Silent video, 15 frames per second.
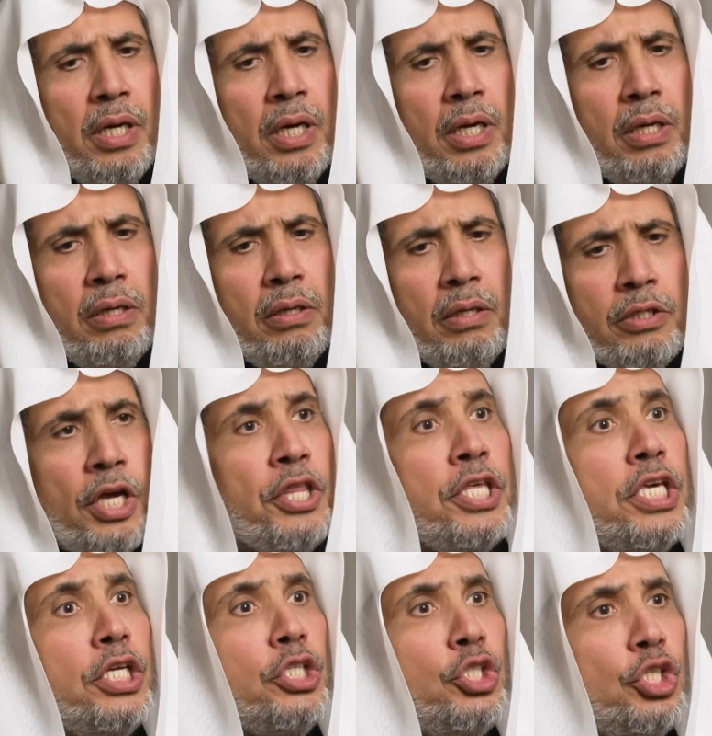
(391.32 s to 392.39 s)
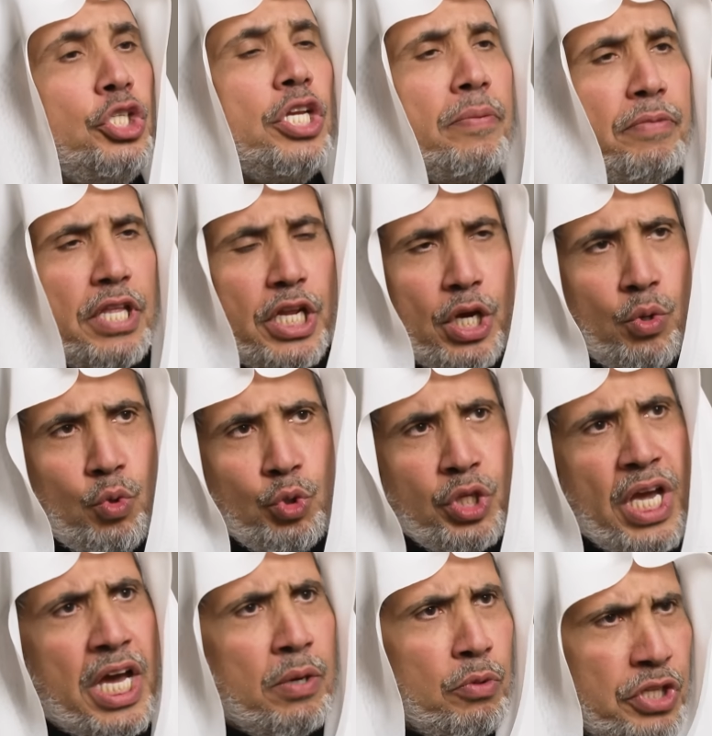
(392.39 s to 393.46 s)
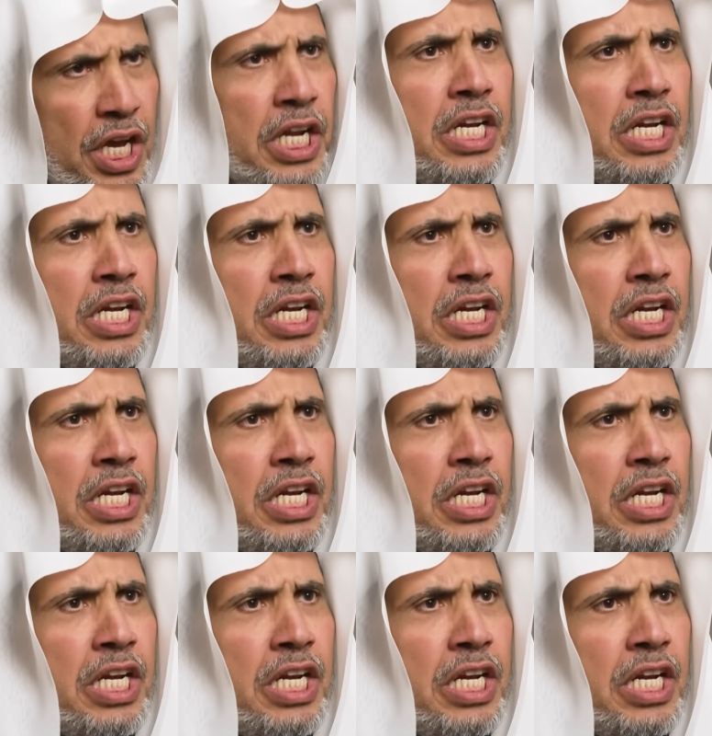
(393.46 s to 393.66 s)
Also, you as Christians talk about it.